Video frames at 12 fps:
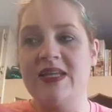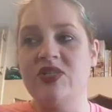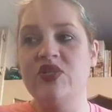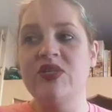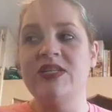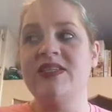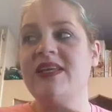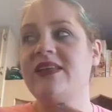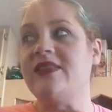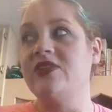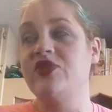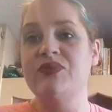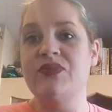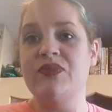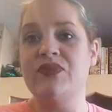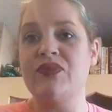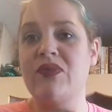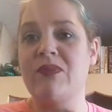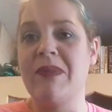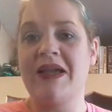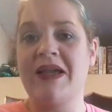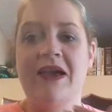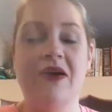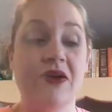and she said that she was going to throw her
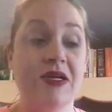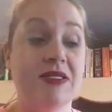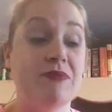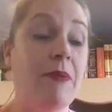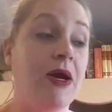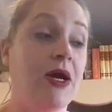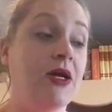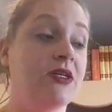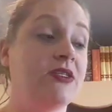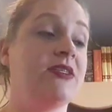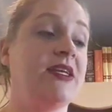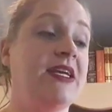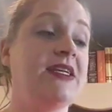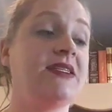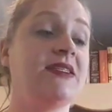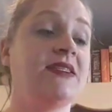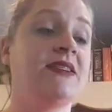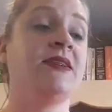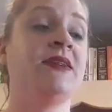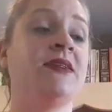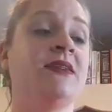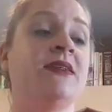back out because my purse it's